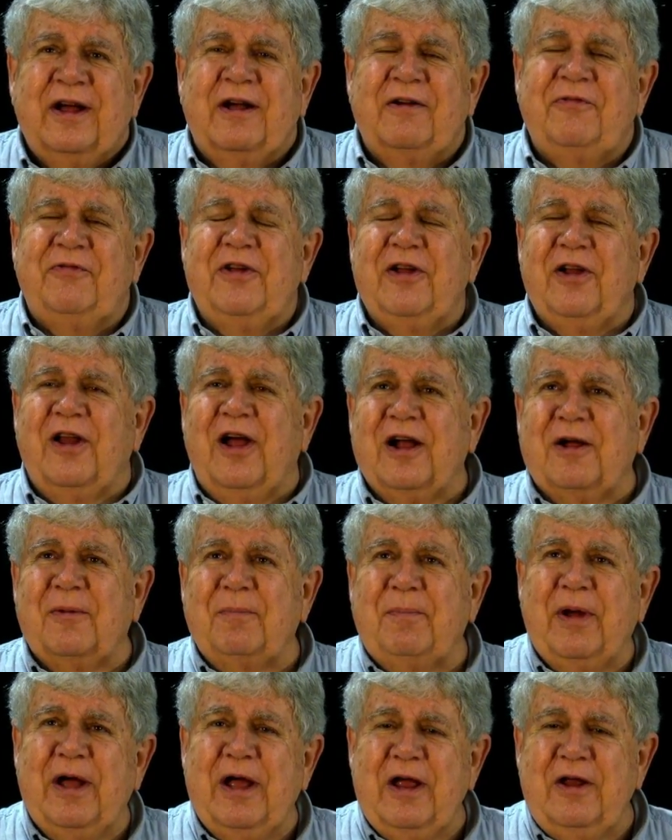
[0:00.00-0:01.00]
I feel like a
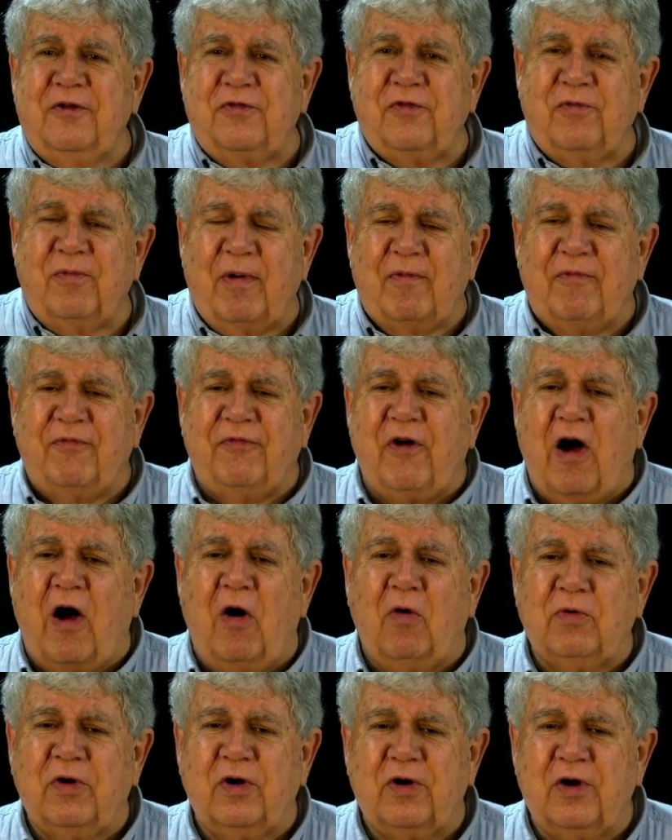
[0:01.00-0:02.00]
page from a
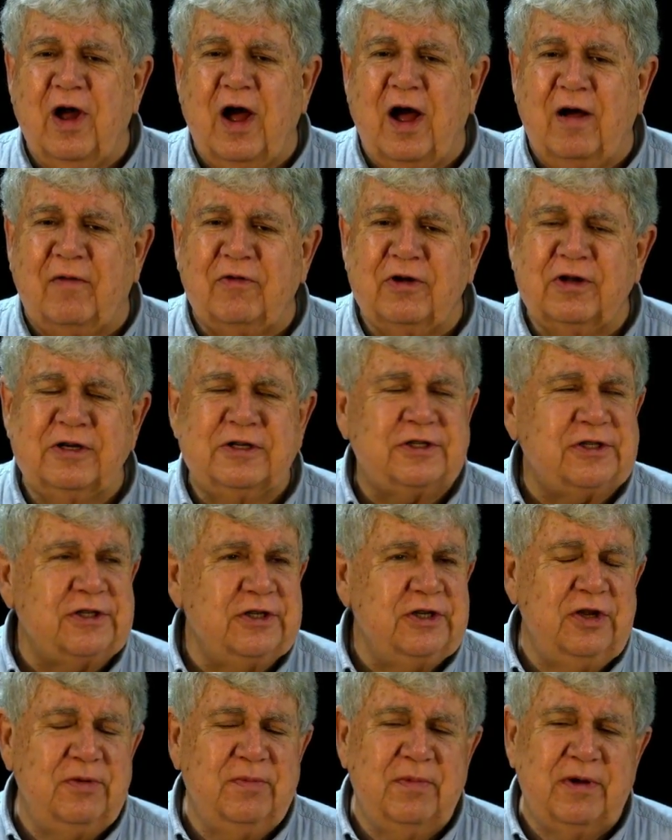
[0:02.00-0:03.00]
Faulkner novel. It's so
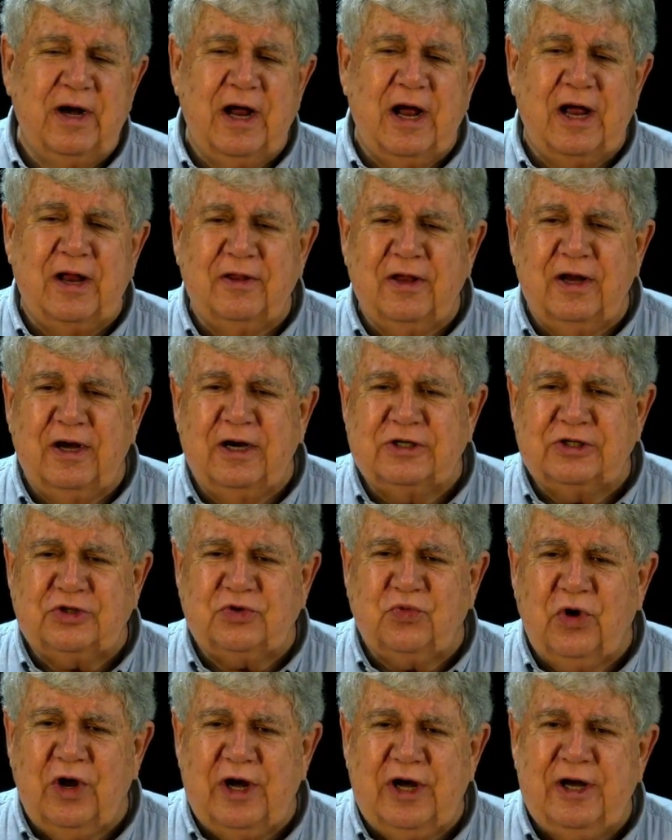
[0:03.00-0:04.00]
humid out there and
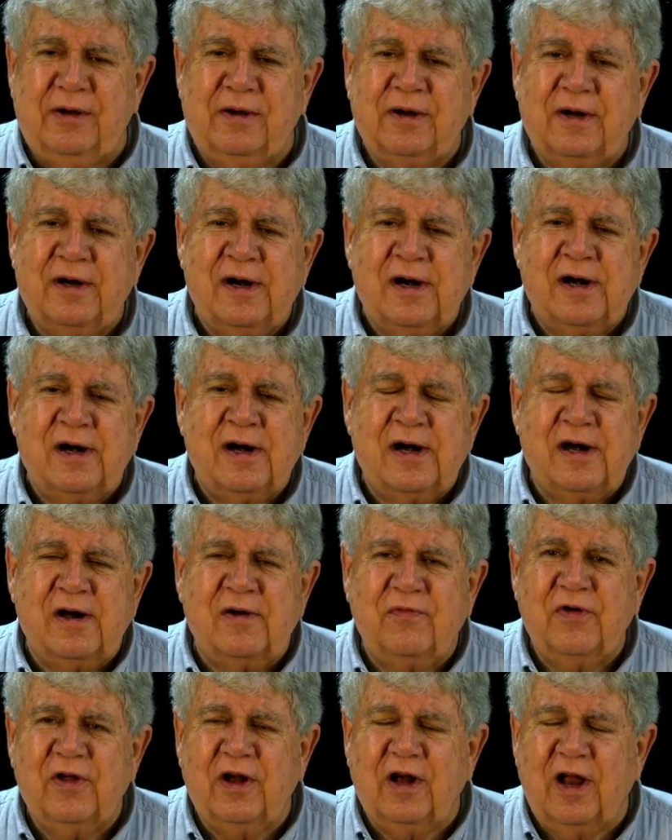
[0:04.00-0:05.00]
sweaty. I
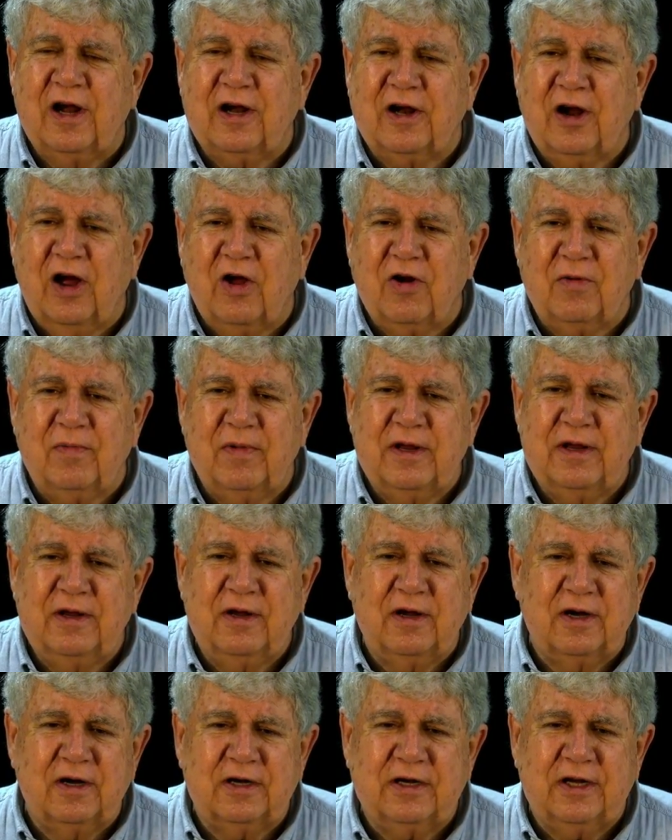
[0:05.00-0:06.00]
feel like I ought to
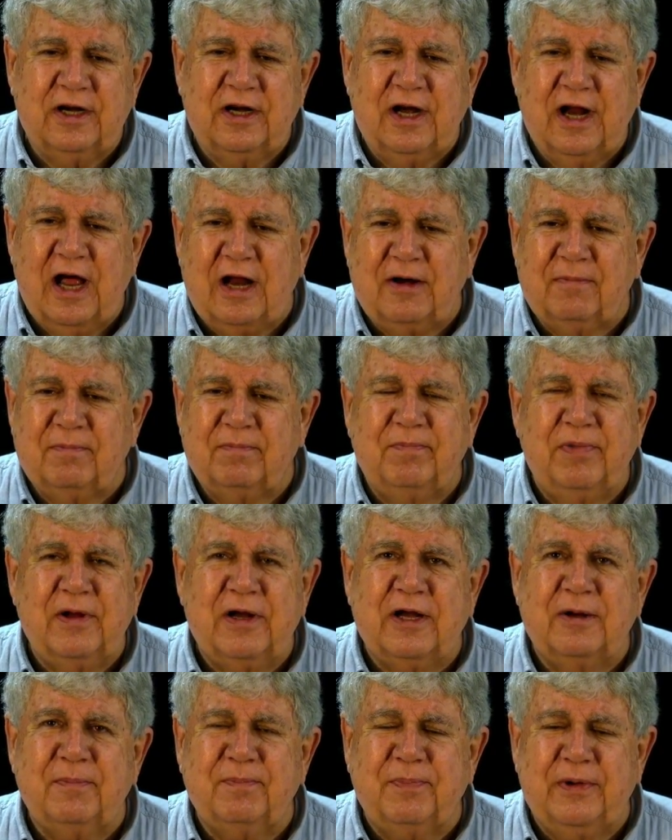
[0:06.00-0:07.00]
be getting out and
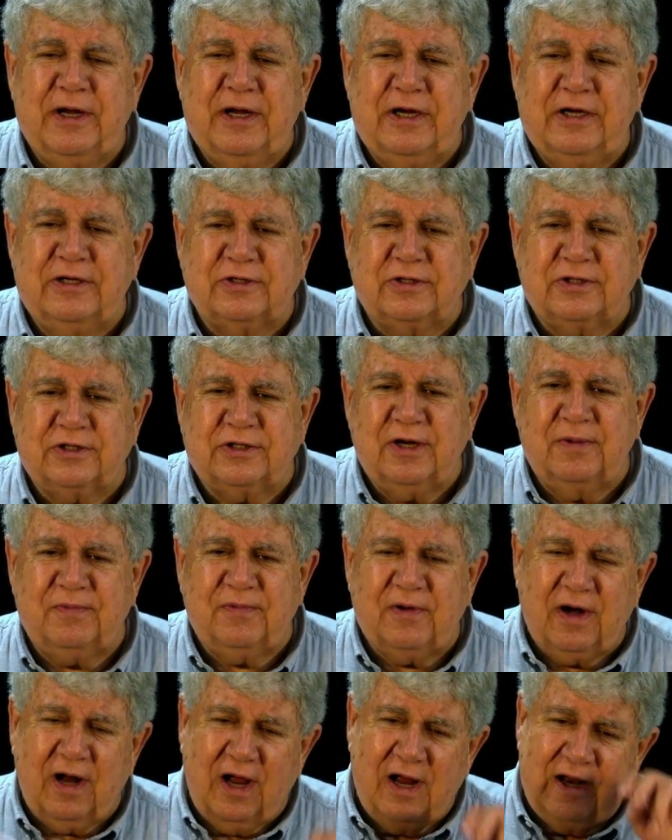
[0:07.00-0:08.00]
picking peas or
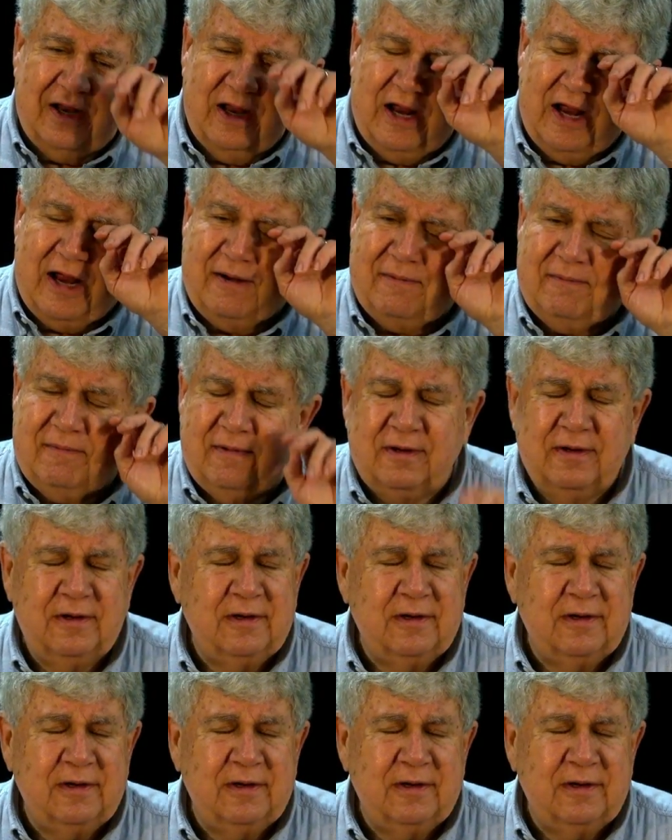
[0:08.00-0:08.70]
something like that.